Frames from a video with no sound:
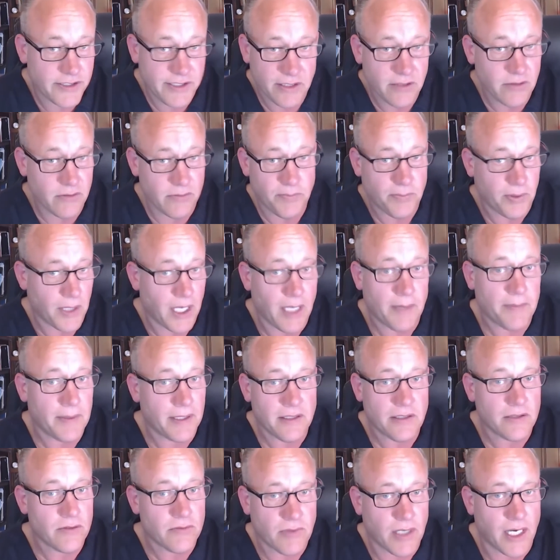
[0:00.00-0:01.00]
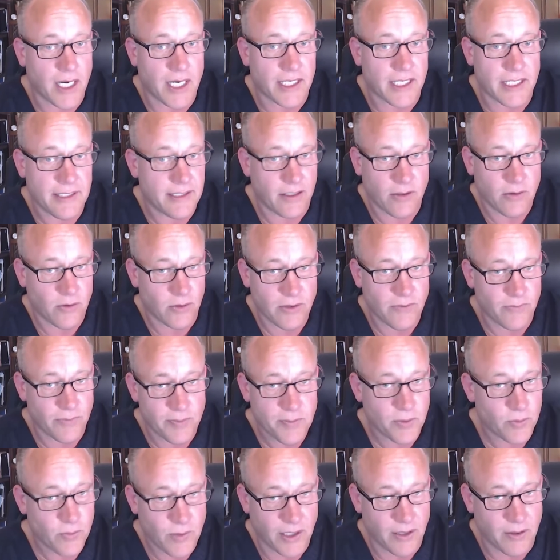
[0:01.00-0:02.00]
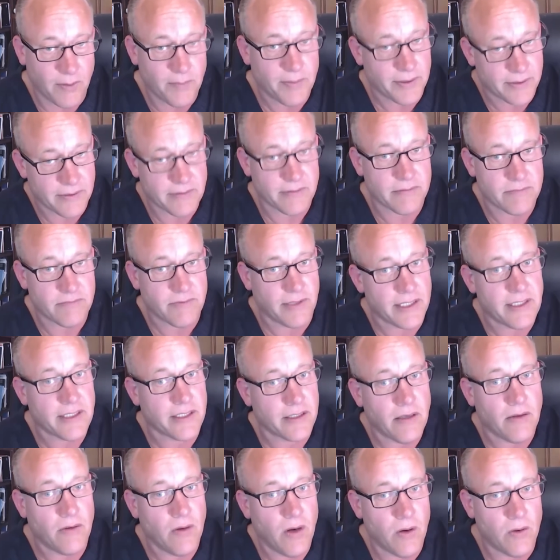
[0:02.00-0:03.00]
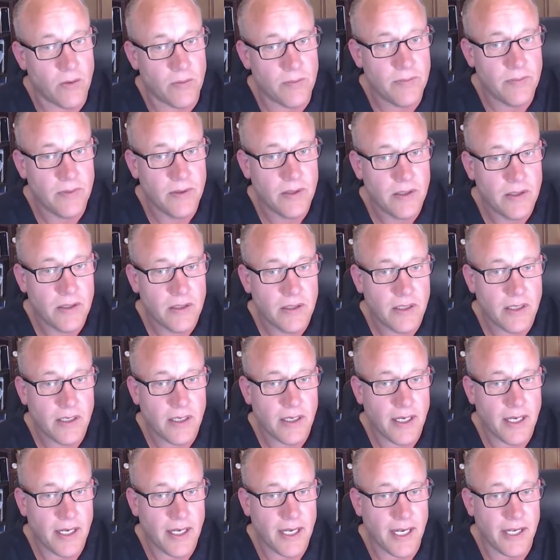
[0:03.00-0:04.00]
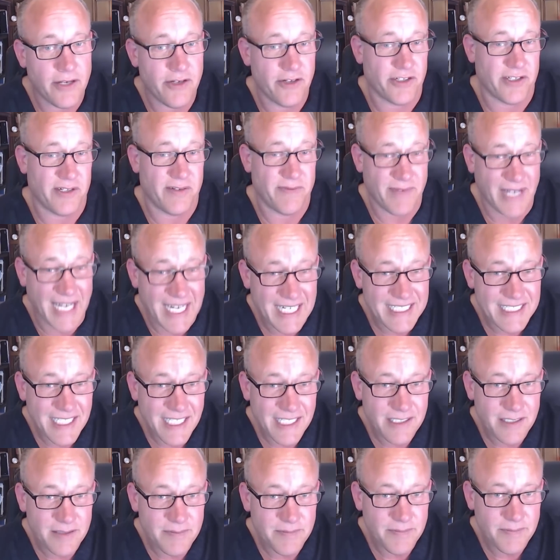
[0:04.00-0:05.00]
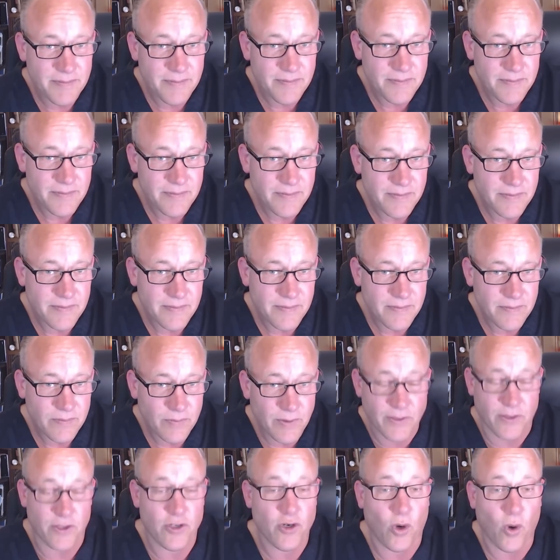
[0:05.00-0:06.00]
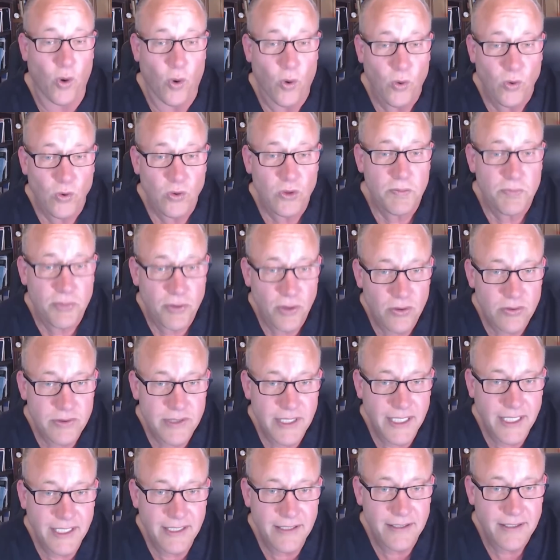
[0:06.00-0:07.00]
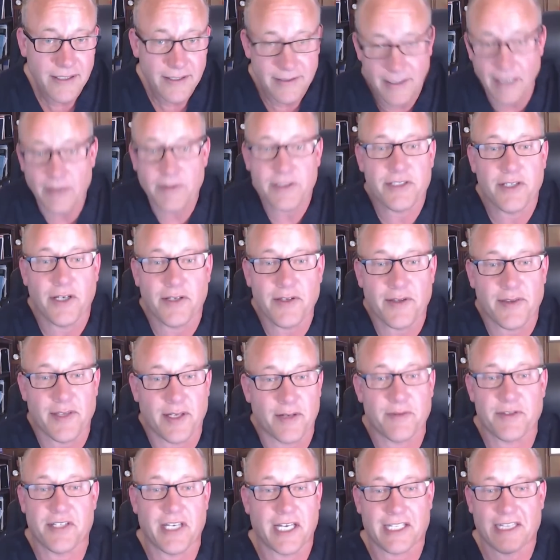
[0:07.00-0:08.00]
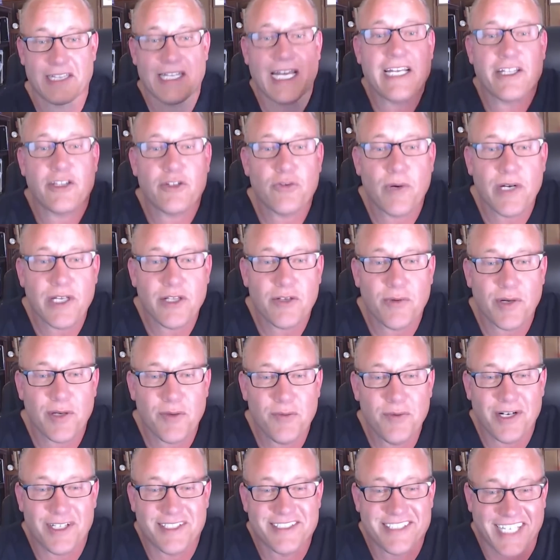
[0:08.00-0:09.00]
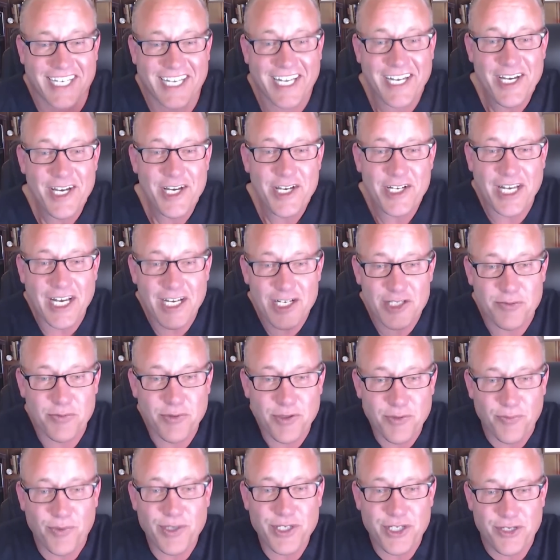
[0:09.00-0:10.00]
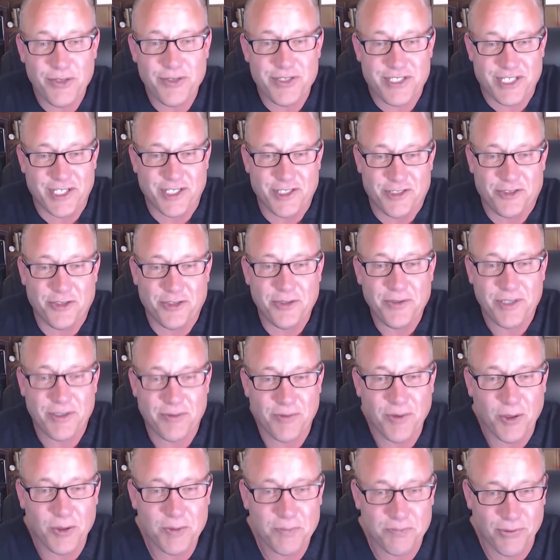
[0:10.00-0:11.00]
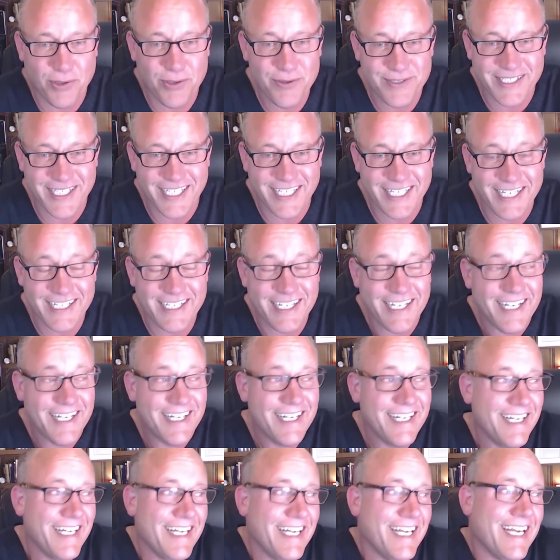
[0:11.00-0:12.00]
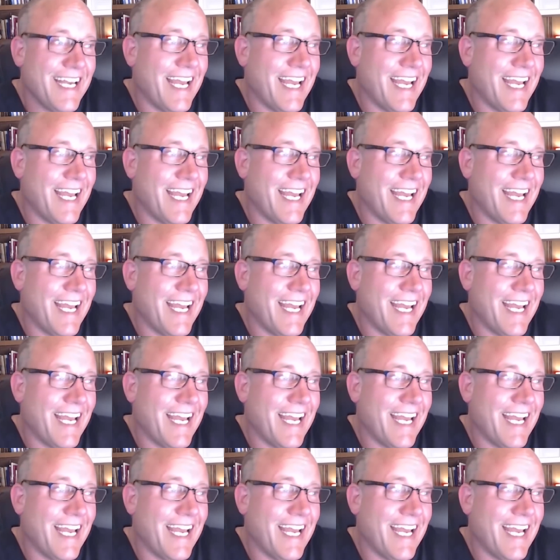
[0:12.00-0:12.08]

still probably a little rocky. Not all of them are well, but they're ready to go home. And you're going to vaccinate them? with an old protein? That was the other thing. It was like late 2021. It's like, guys, we're, we're using a two year old protein. And